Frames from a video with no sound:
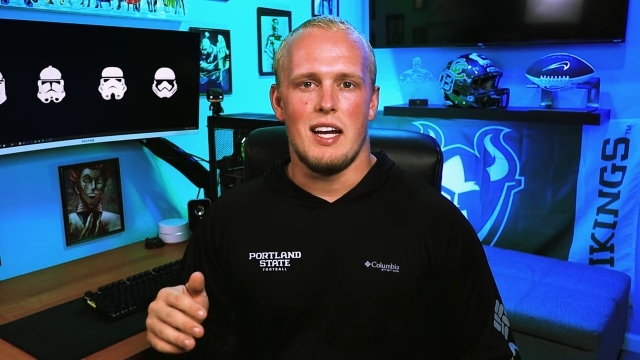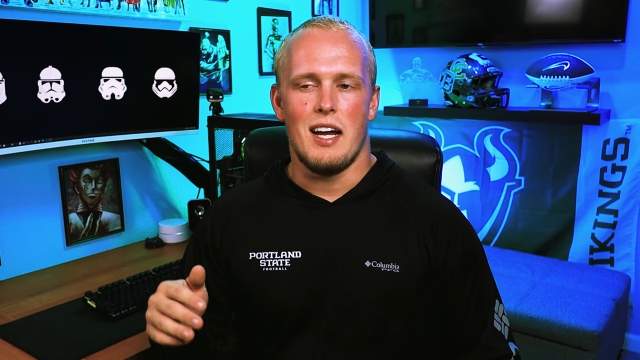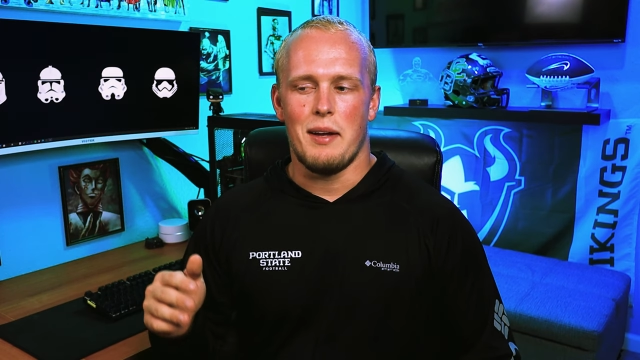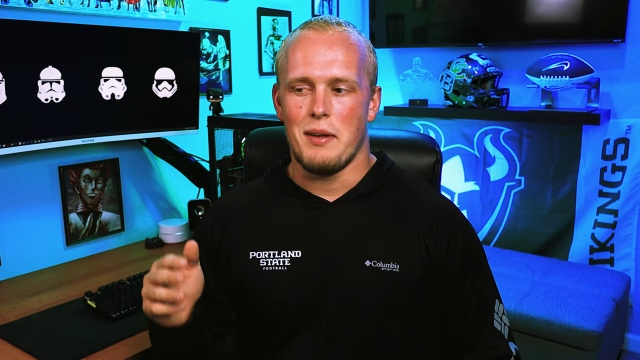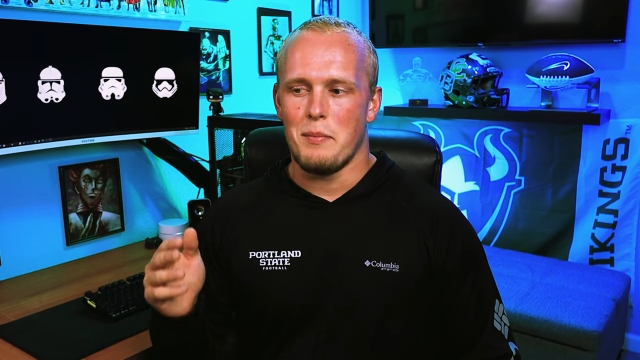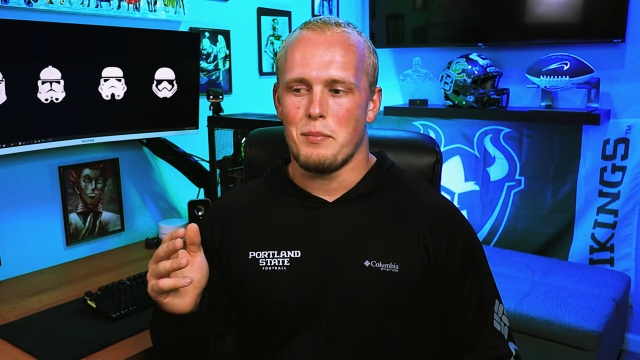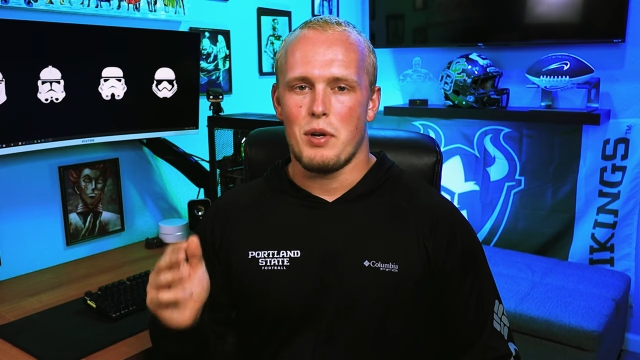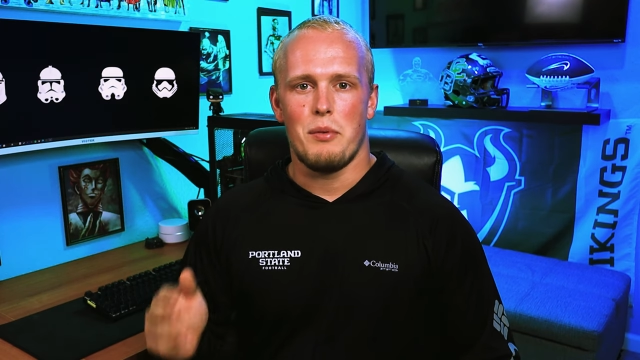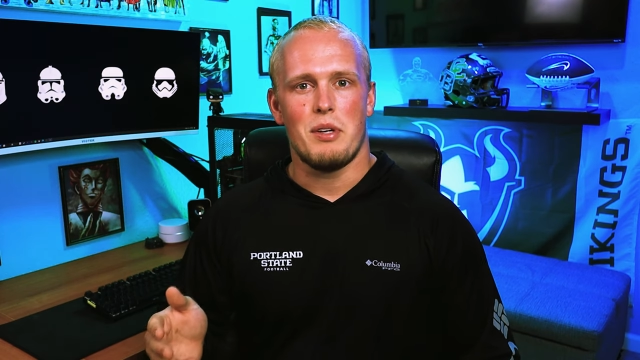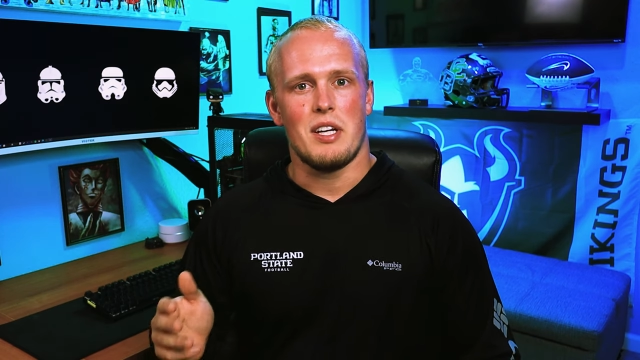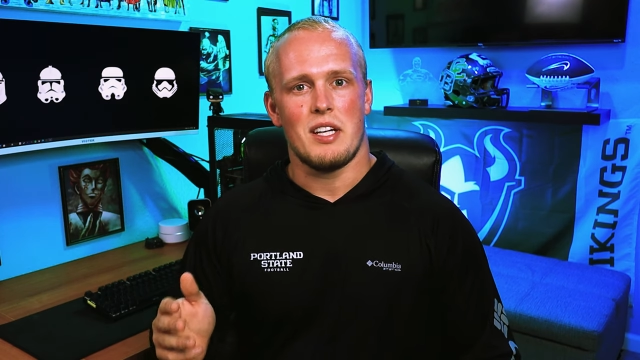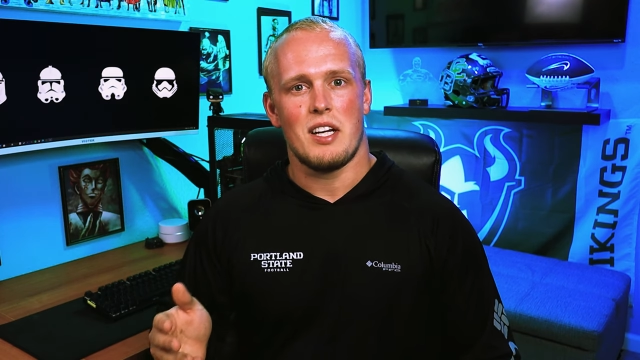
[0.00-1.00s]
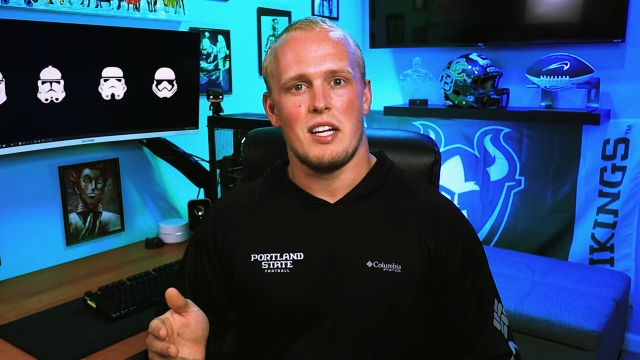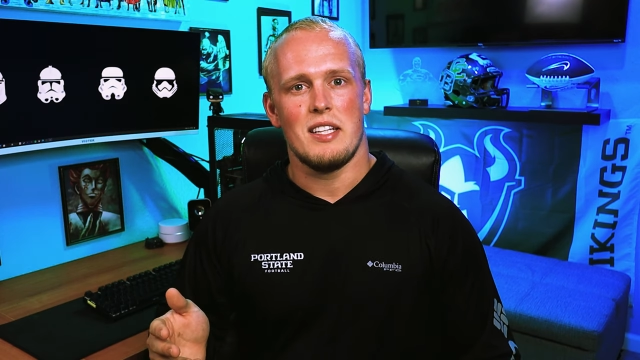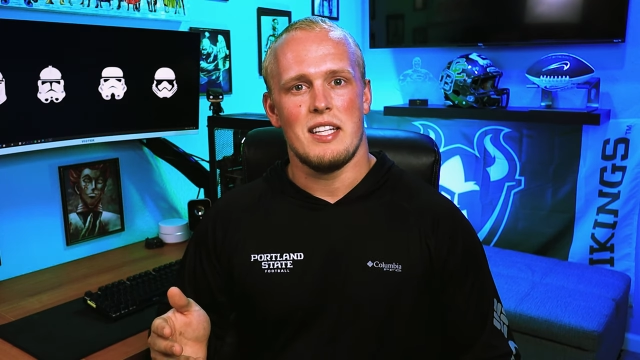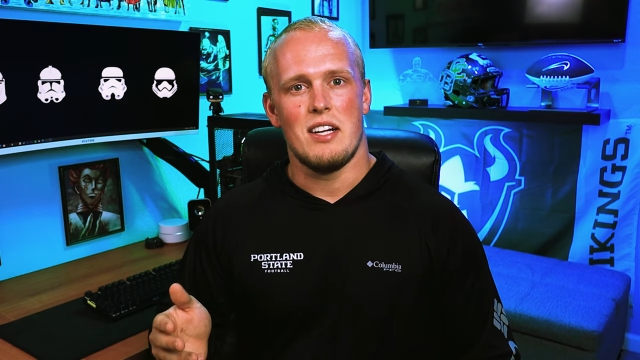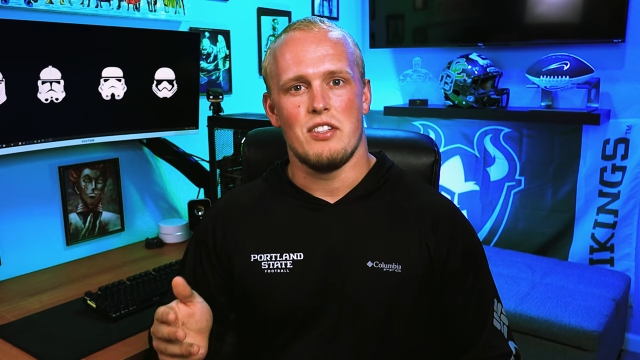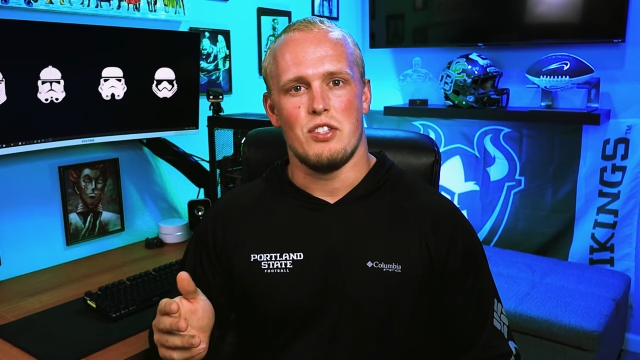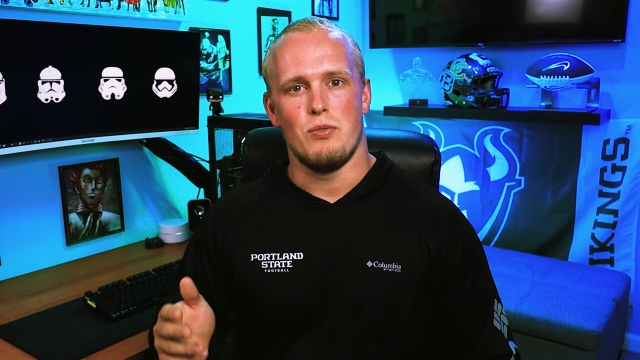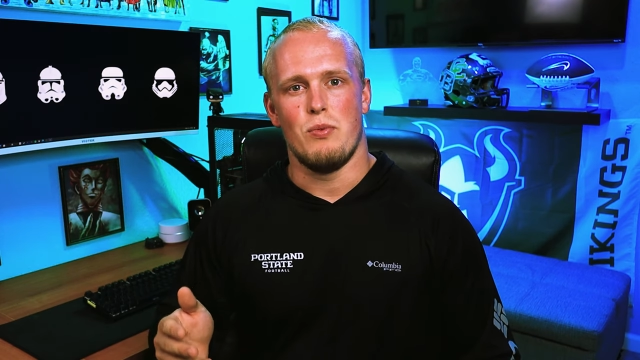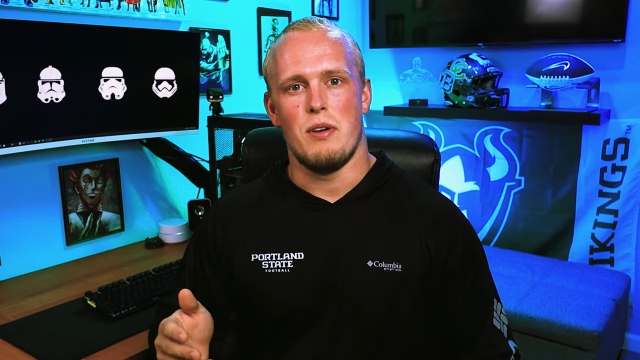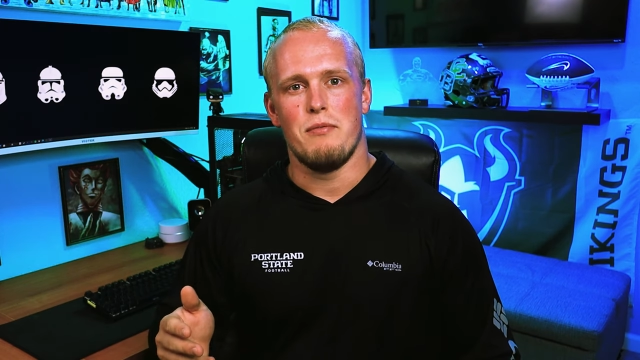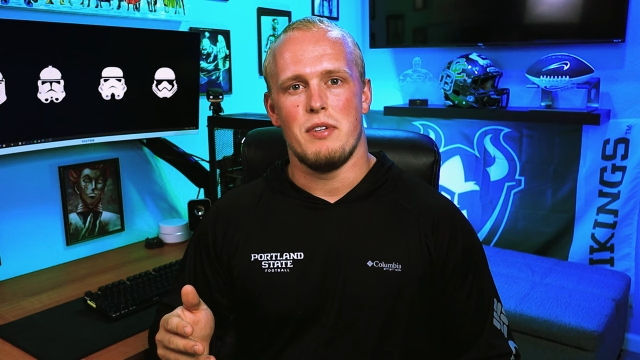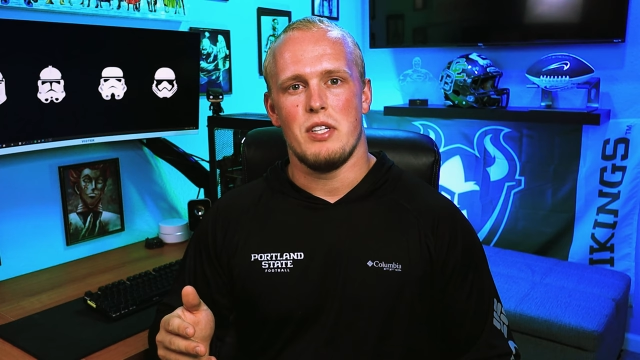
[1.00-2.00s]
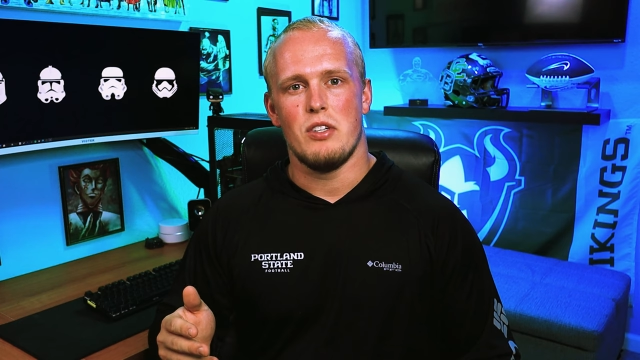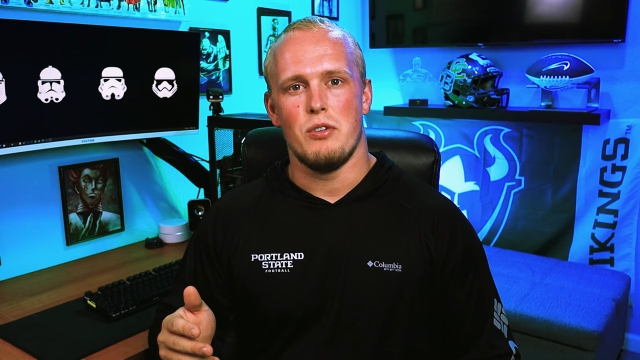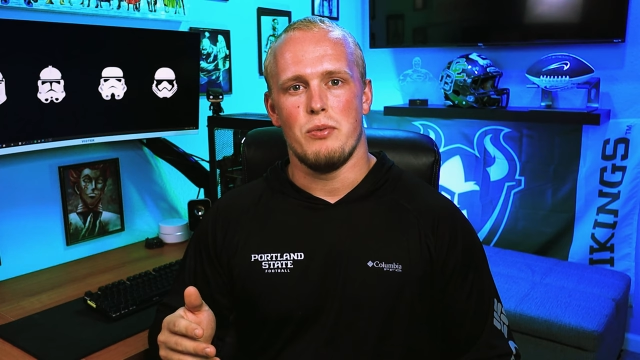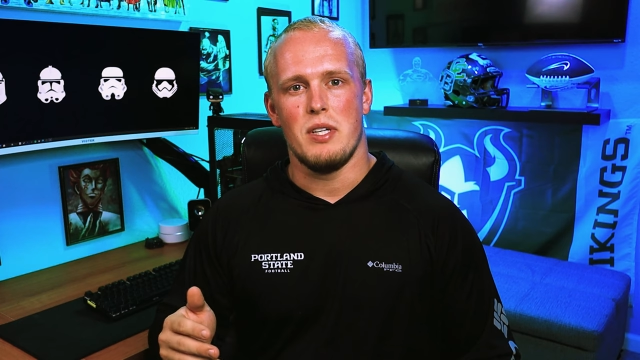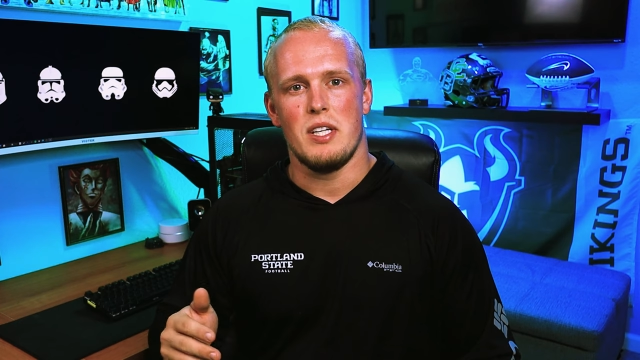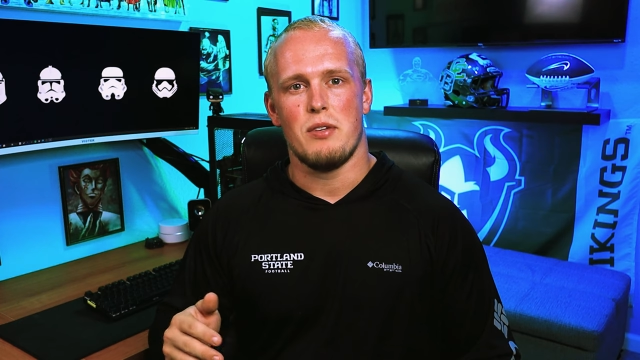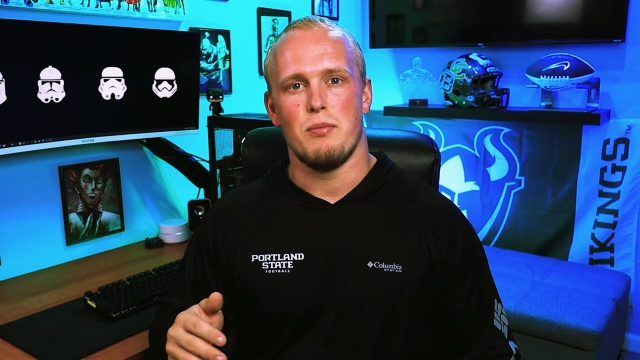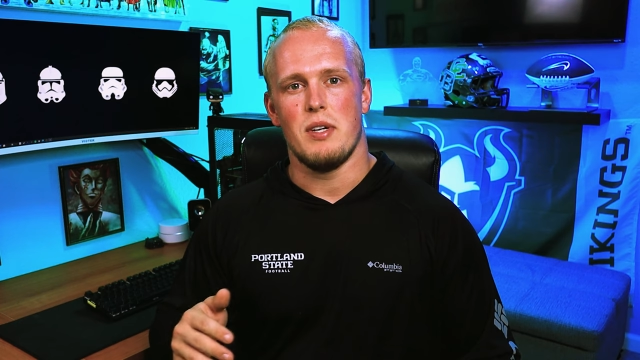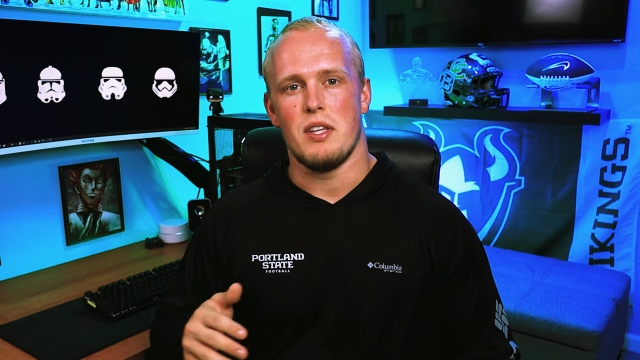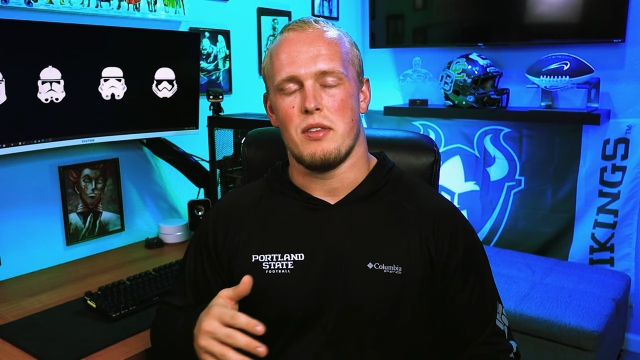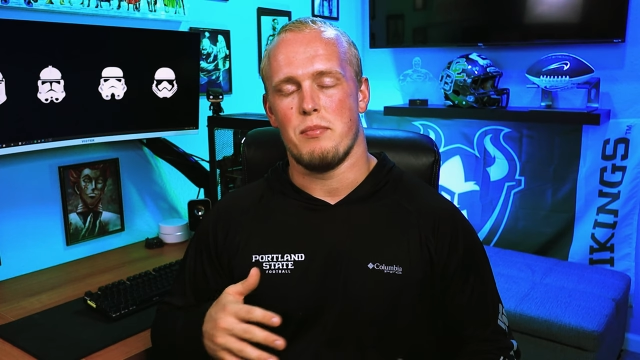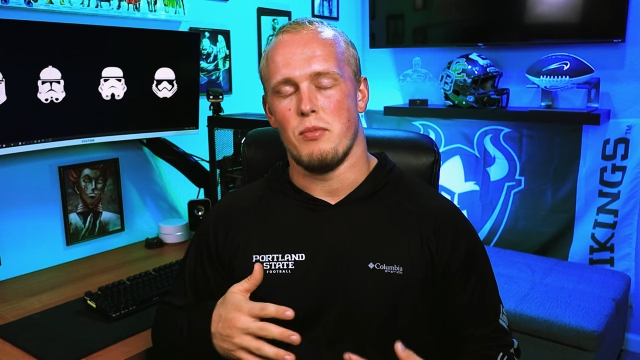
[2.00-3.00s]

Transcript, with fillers: I am probably going to cut it down to one video a week with